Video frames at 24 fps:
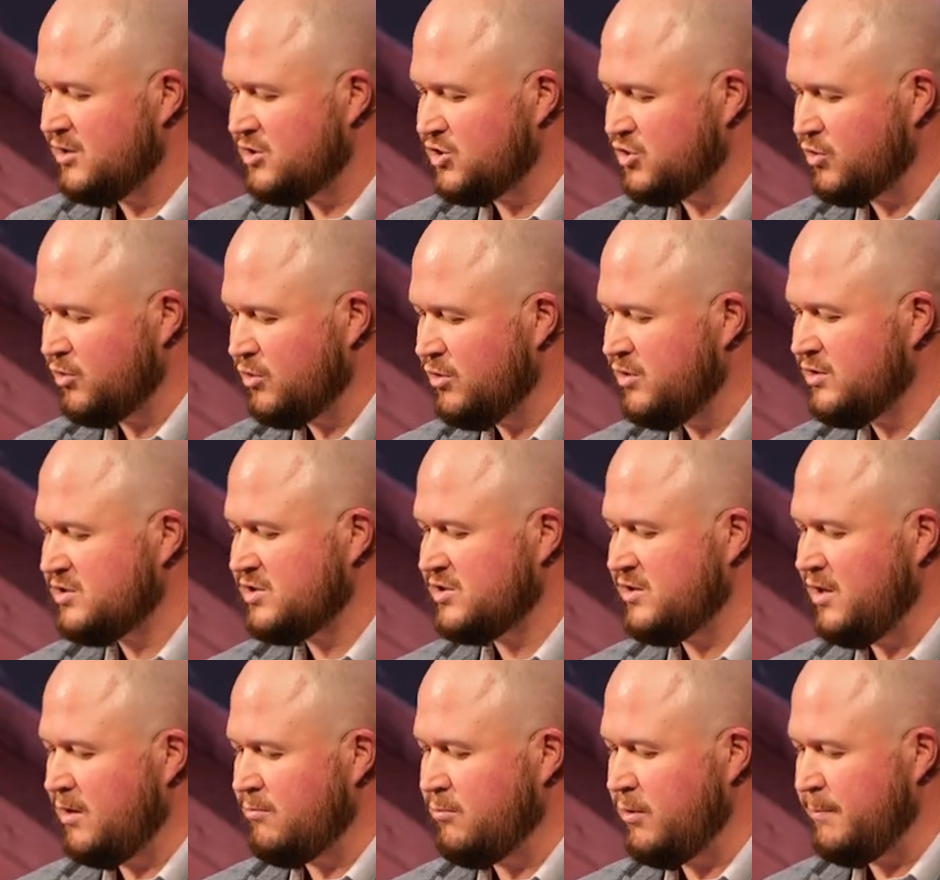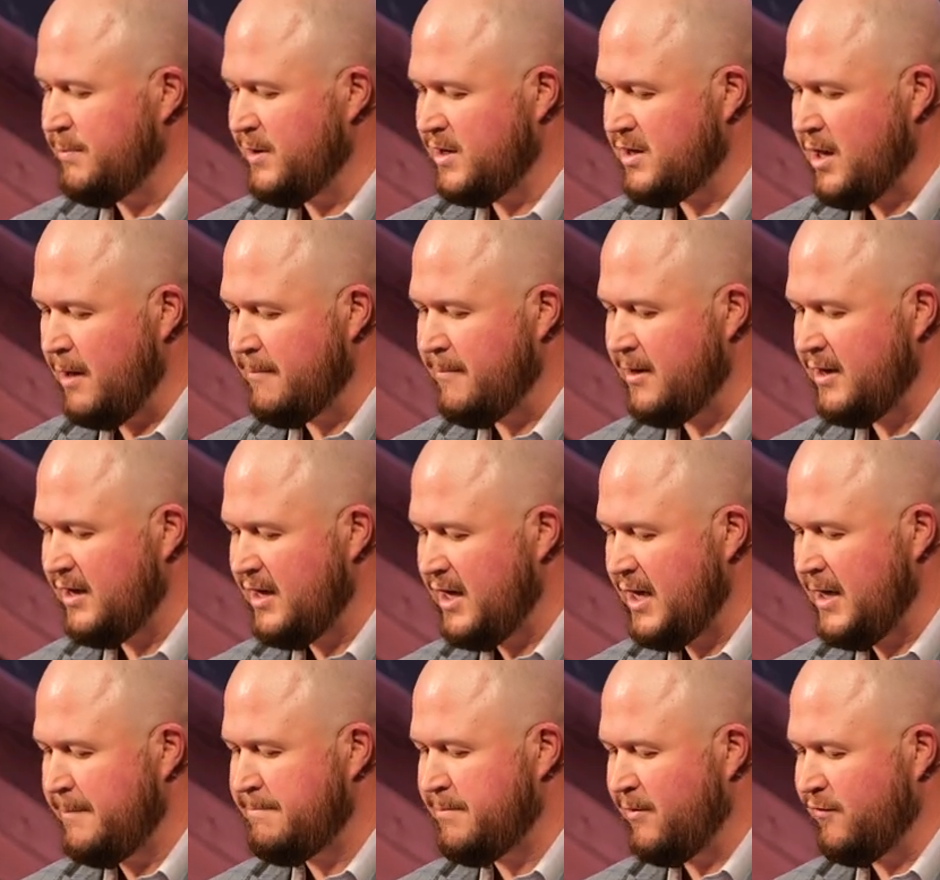Jerusalem will become a
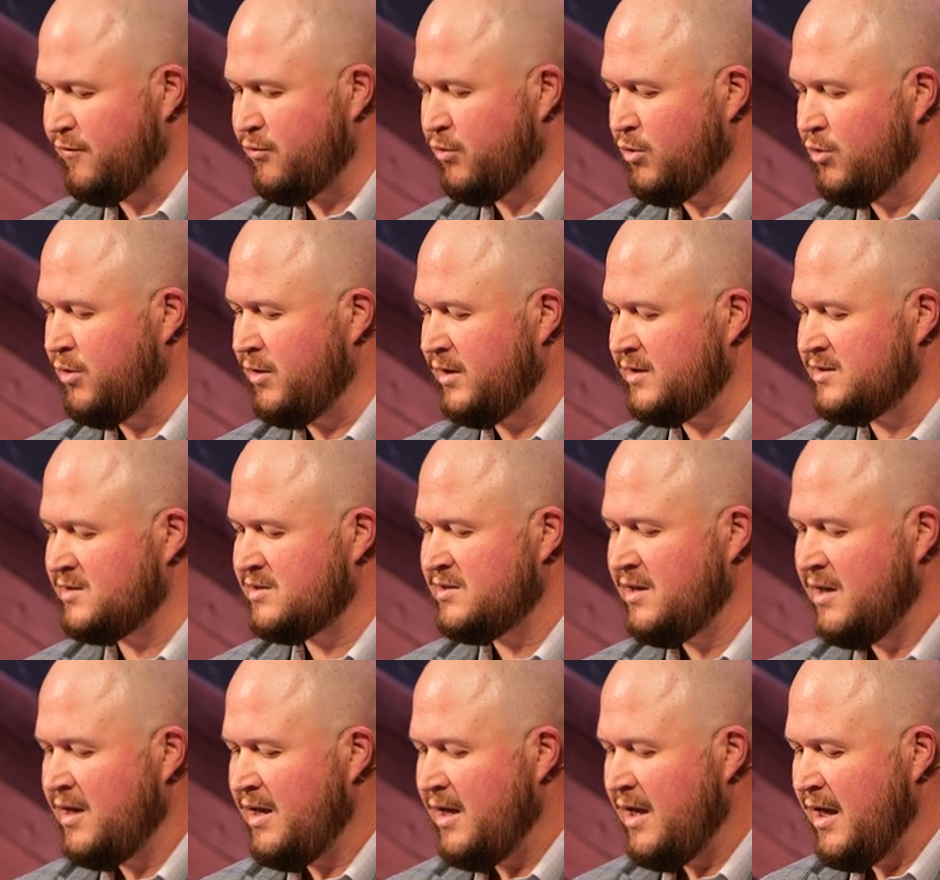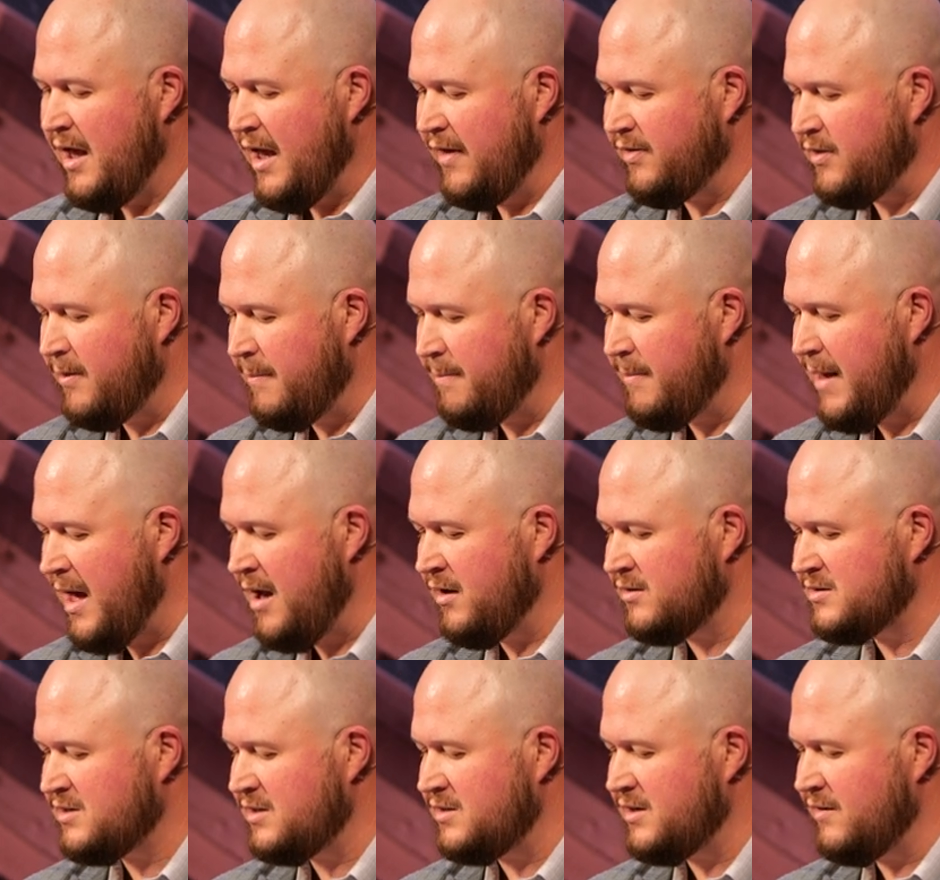heap of ruins and the
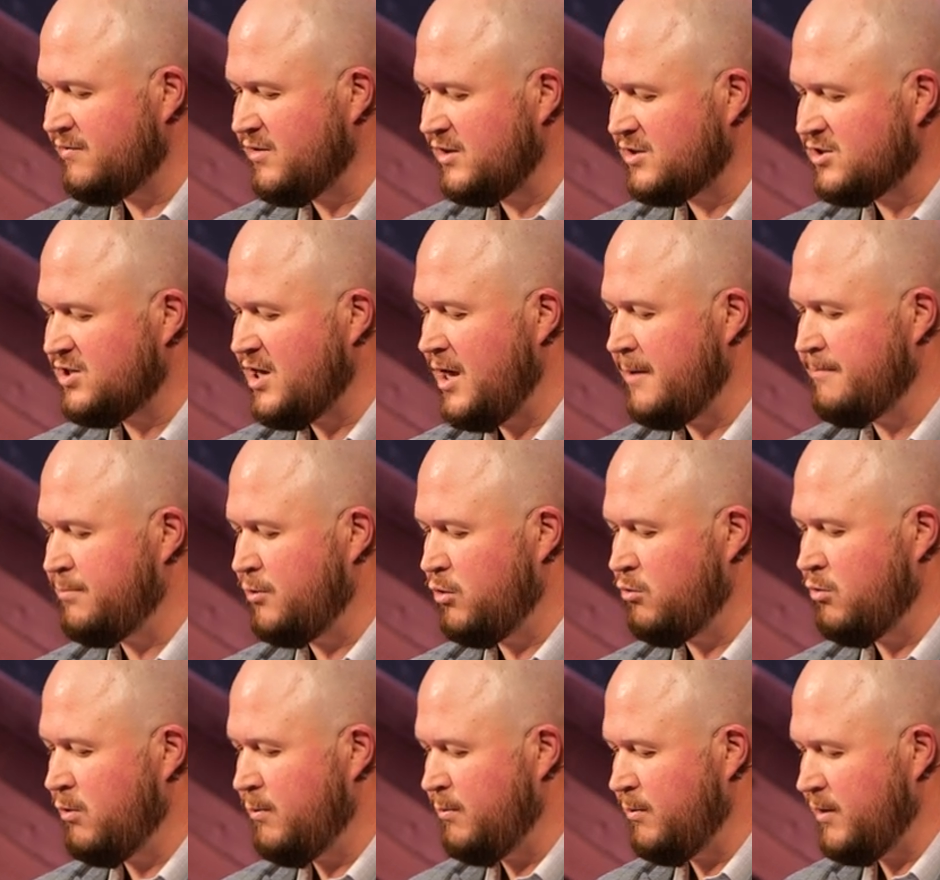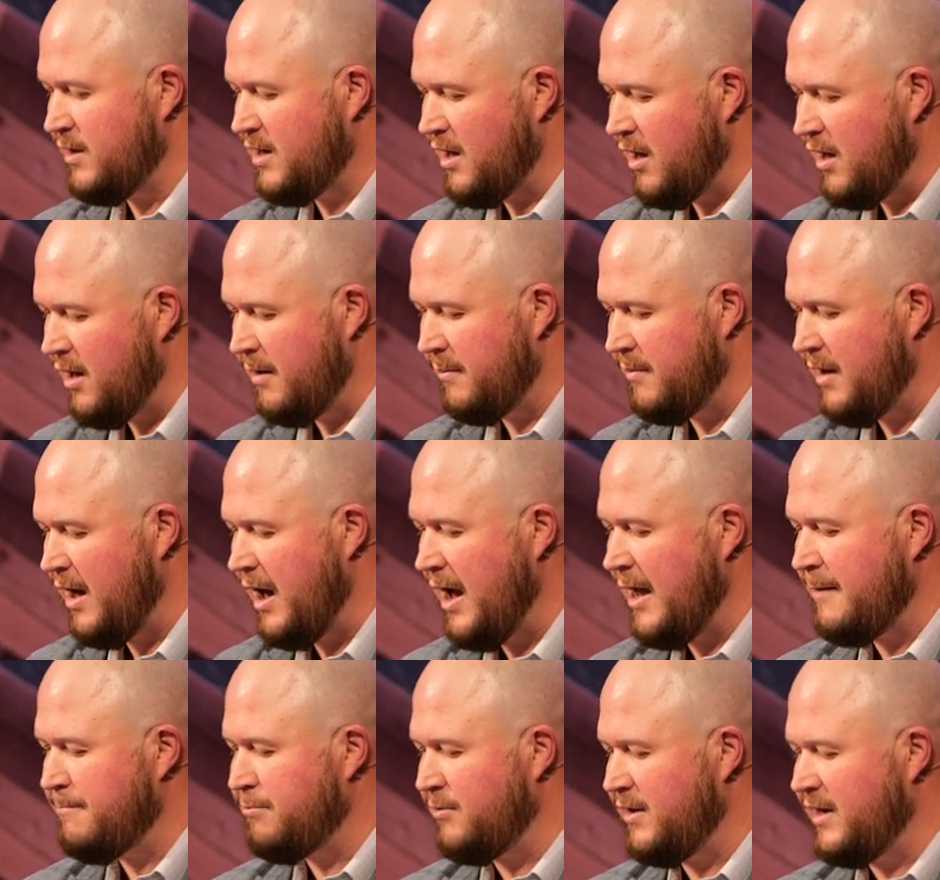mountain of the temple will become
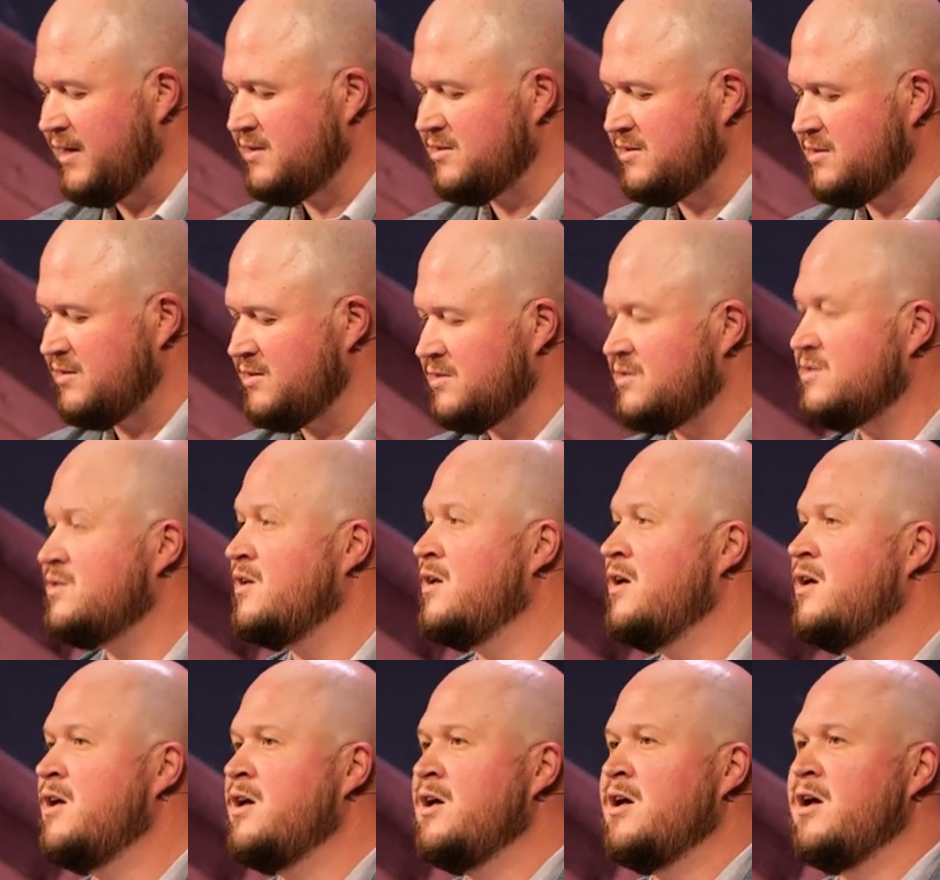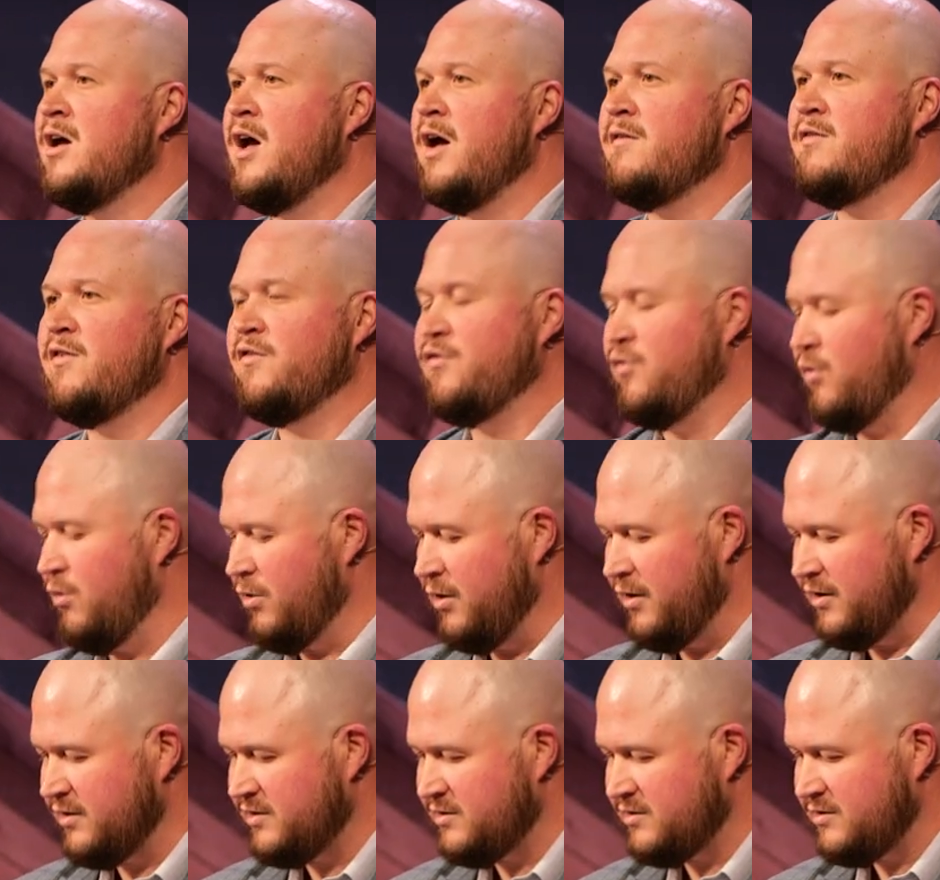high places of a
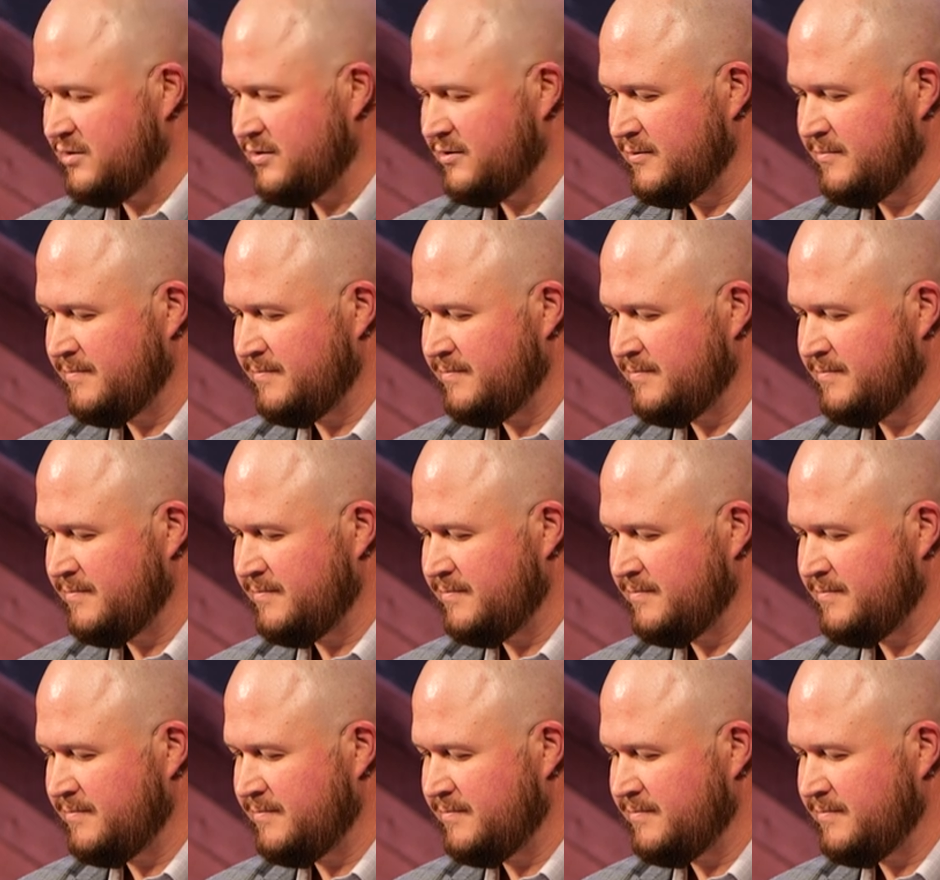forest.